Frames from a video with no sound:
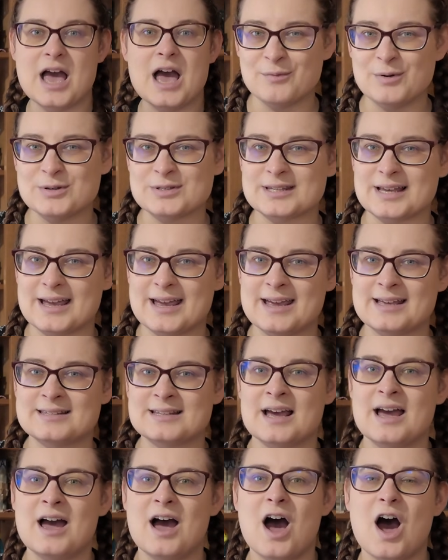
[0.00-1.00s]
I will say is,
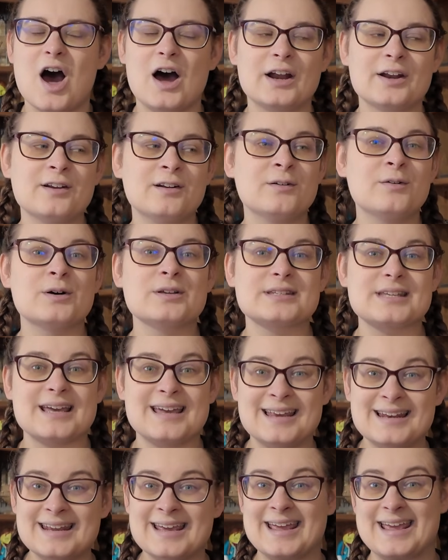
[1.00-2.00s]
I don't know what's
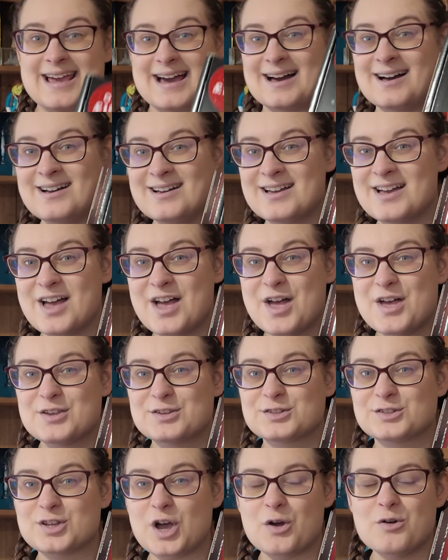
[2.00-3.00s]
in here,
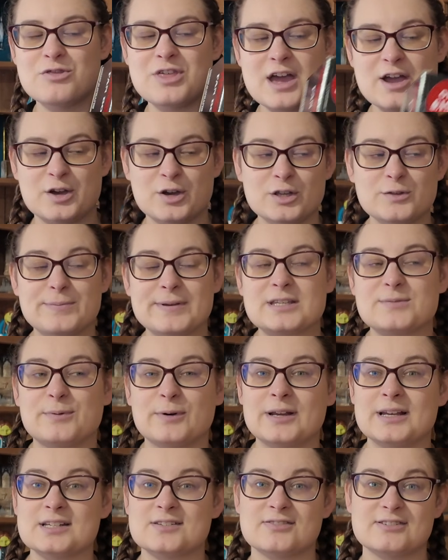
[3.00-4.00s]
so there could be
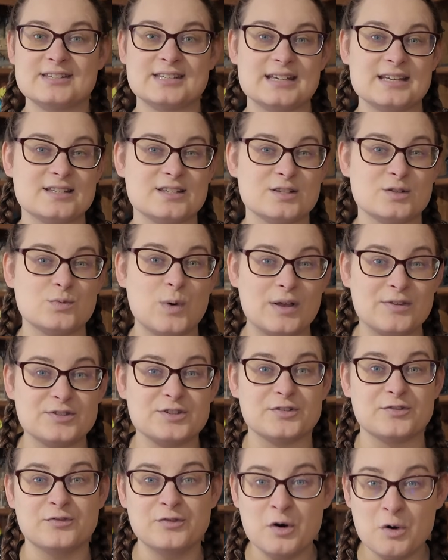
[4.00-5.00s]
spoilers for seasons 1
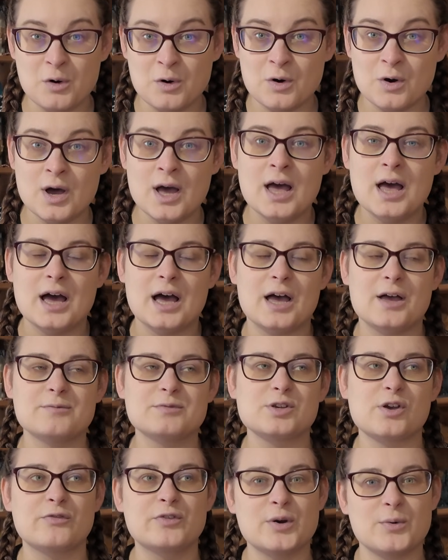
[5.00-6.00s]
to 4.
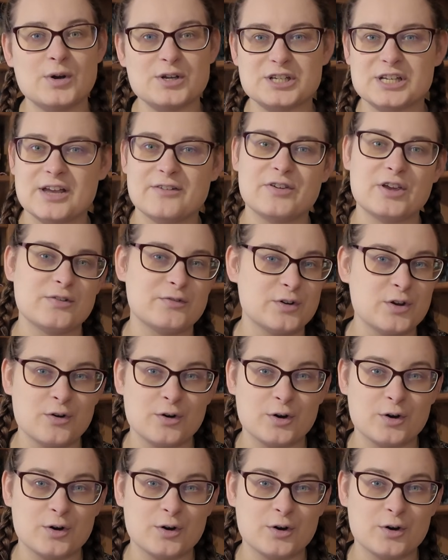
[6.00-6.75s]
So if you're watching it, if you've